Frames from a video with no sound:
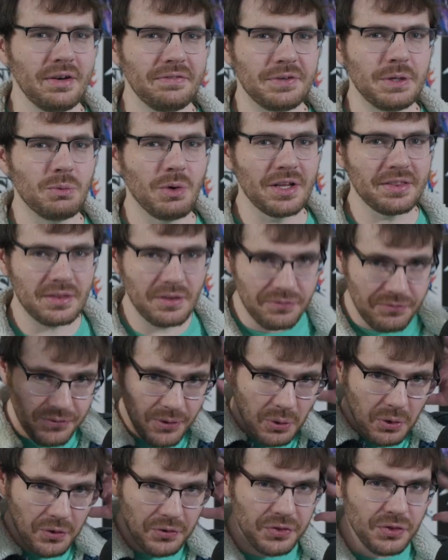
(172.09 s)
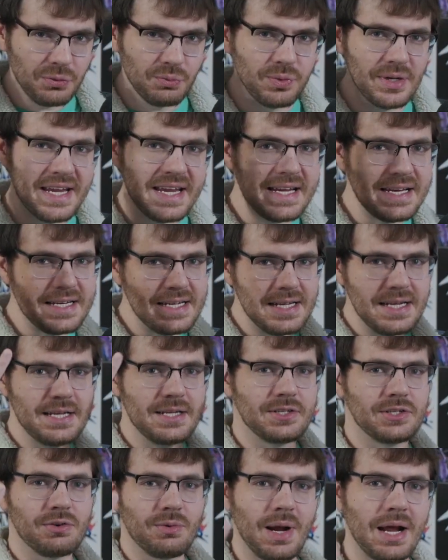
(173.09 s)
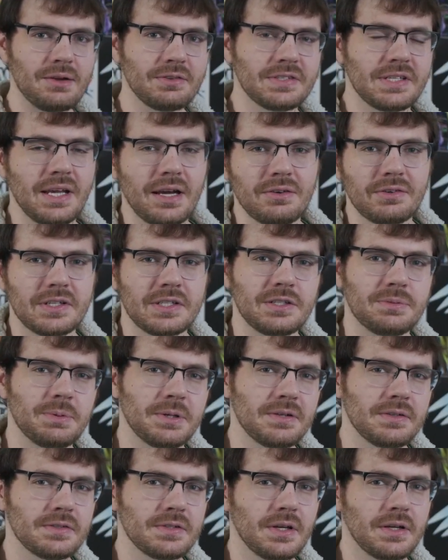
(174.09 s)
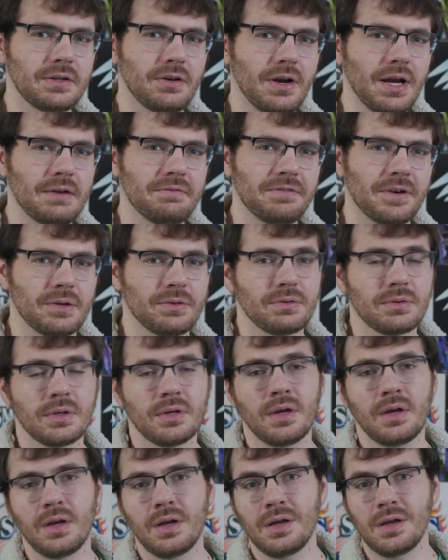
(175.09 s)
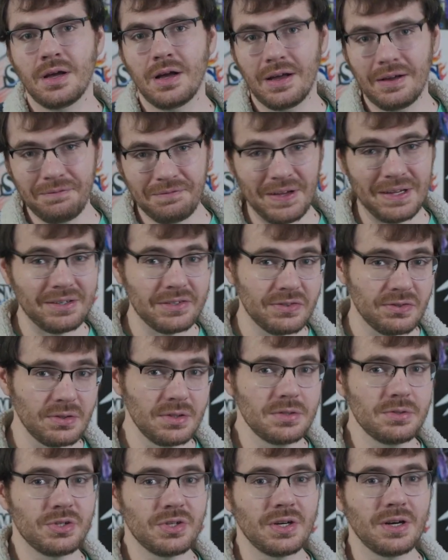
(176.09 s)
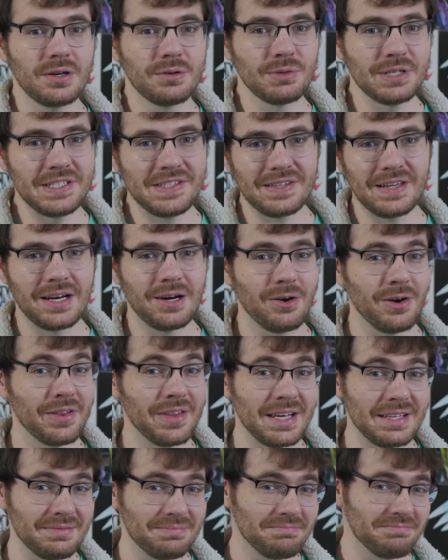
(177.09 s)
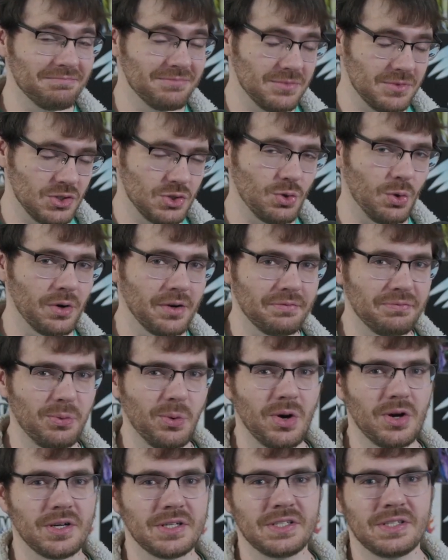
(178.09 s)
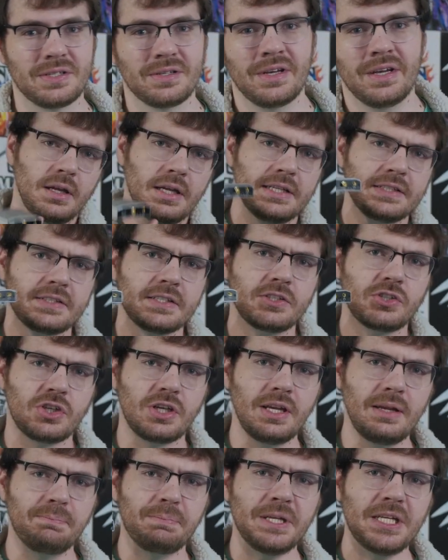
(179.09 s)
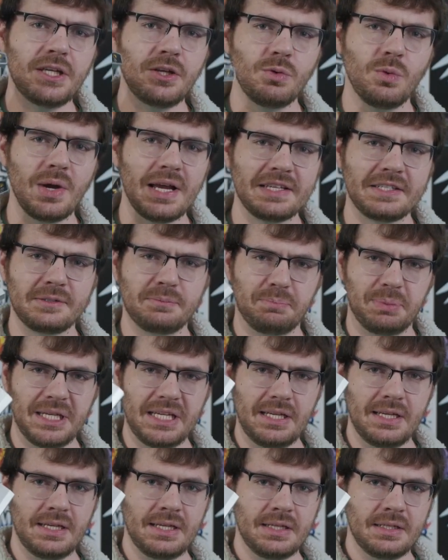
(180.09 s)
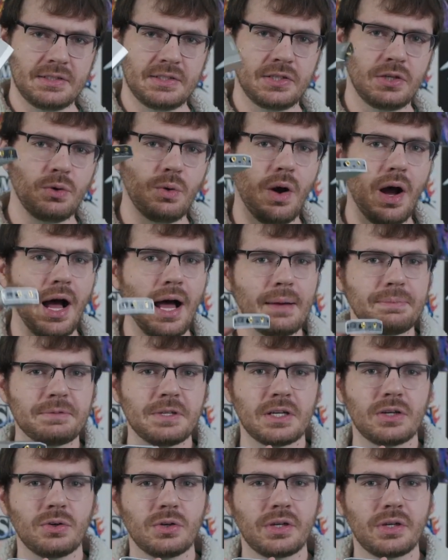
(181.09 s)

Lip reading: if you want the full 3D surround sound experience on your headphones? I found a solution on Reset Era that sort of works. It's a cheap USB to optical